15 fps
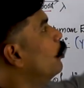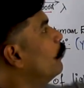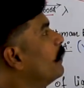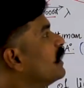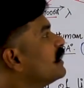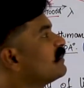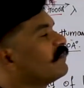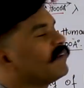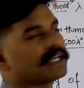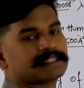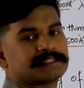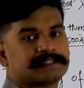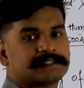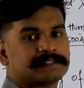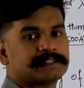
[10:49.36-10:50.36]
luminous
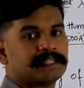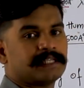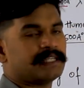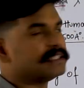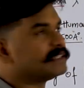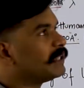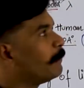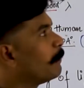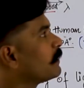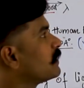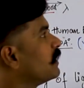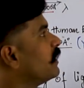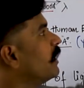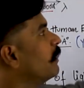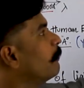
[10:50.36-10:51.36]
flux. It is
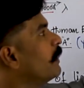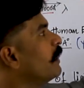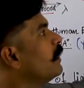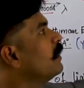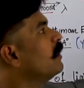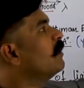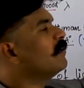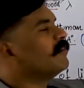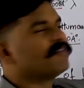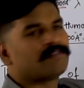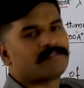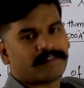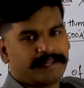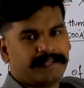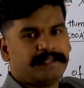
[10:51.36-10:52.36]
represented by
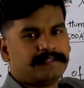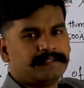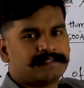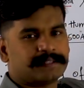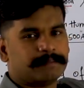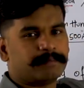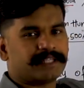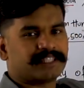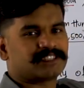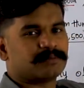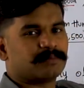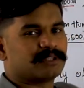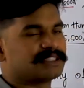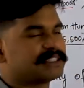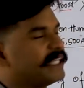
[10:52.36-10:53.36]
phi. Some
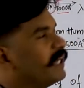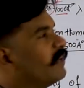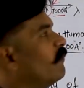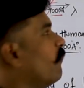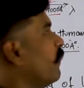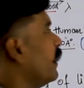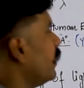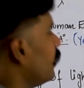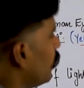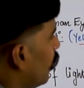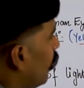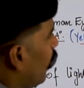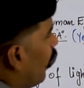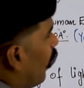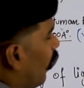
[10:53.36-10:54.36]
textbooks take phi,
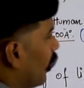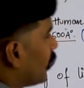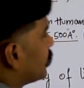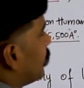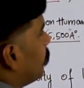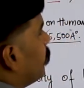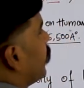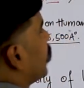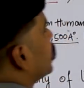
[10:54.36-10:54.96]
or some